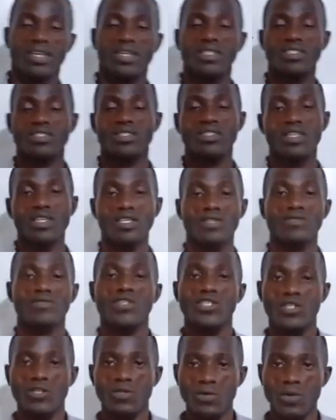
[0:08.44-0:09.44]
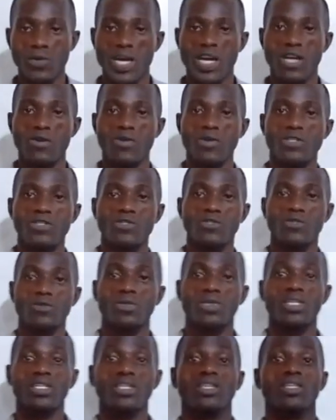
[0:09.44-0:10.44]
In today's video, we are going to
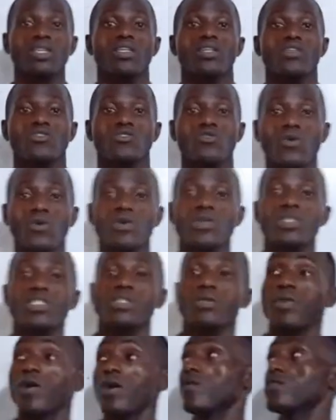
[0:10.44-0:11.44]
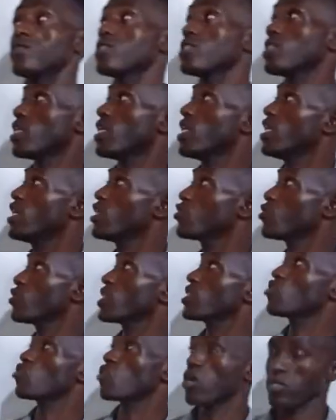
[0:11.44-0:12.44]
be talking about
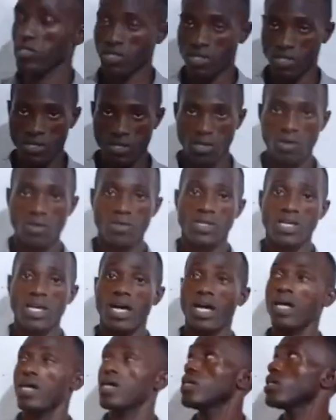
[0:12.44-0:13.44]
electric charges under